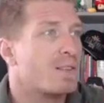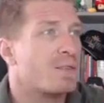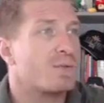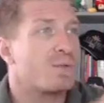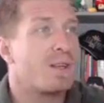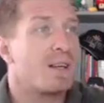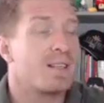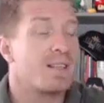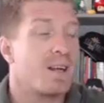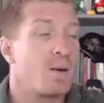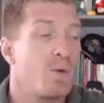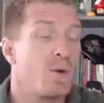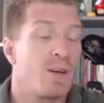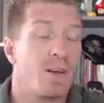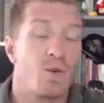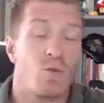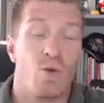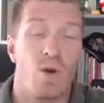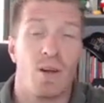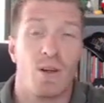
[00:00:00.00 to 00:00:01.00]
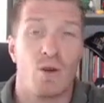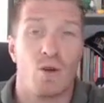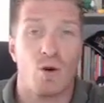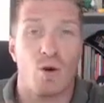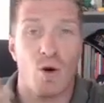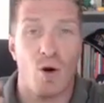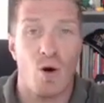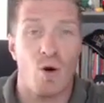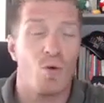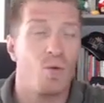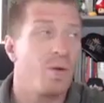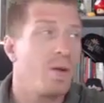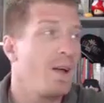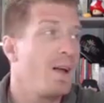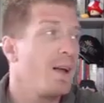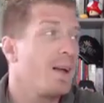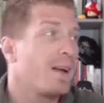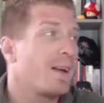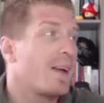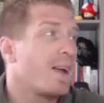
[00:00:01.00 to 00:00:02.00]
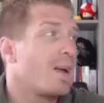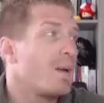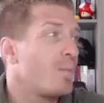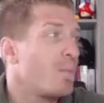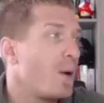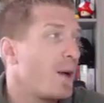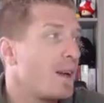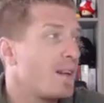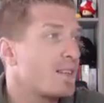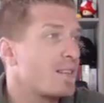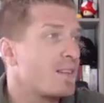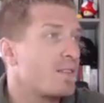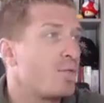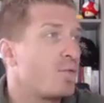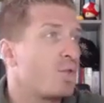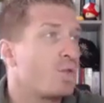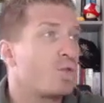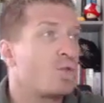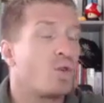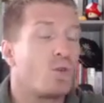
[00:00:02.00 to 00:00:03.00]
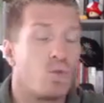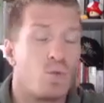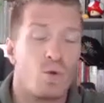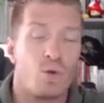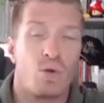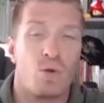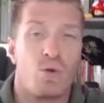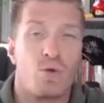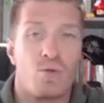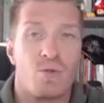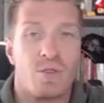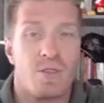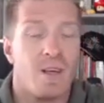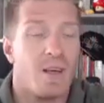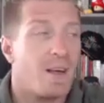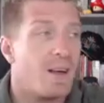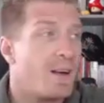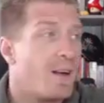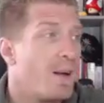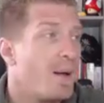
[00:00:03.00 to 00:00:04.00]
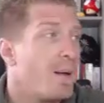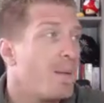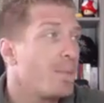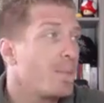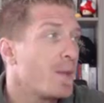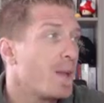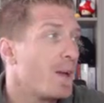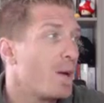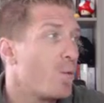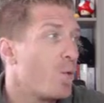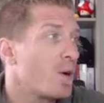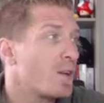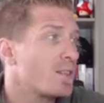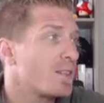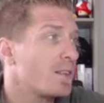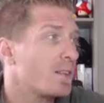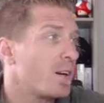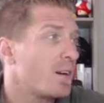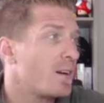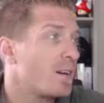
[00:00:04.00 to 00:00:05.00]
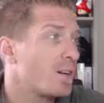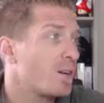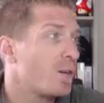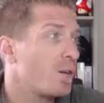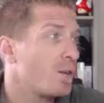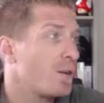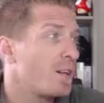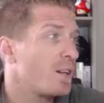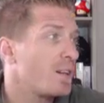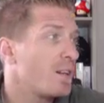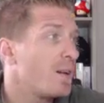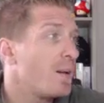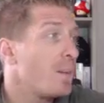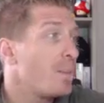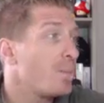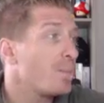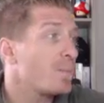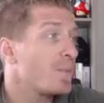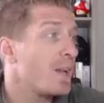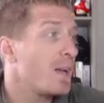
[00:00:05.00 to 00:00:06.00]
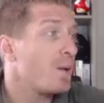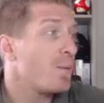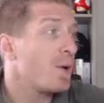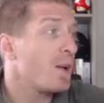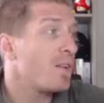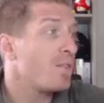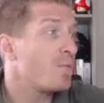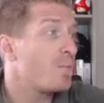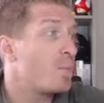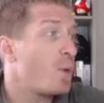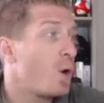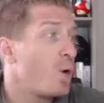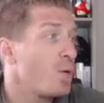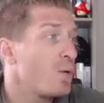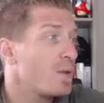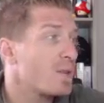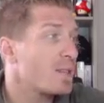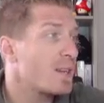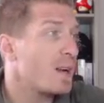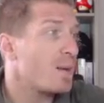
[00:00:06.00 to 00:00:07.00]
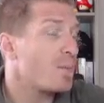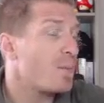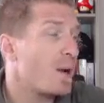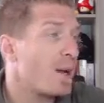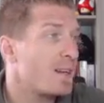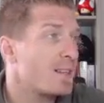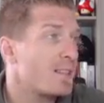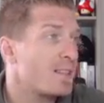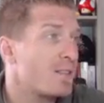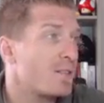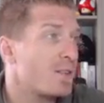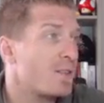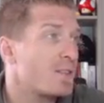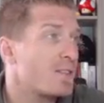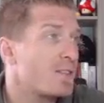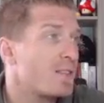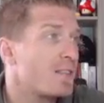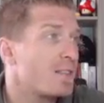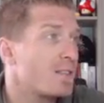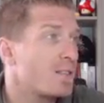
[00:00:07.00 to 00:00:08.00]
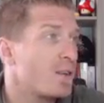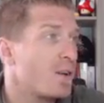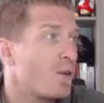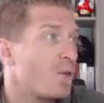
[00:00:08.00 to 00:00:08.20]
So that's how you can create your own campaigns if you don't want to use the ones that are included. Then we have bonus campaigns, as you can see.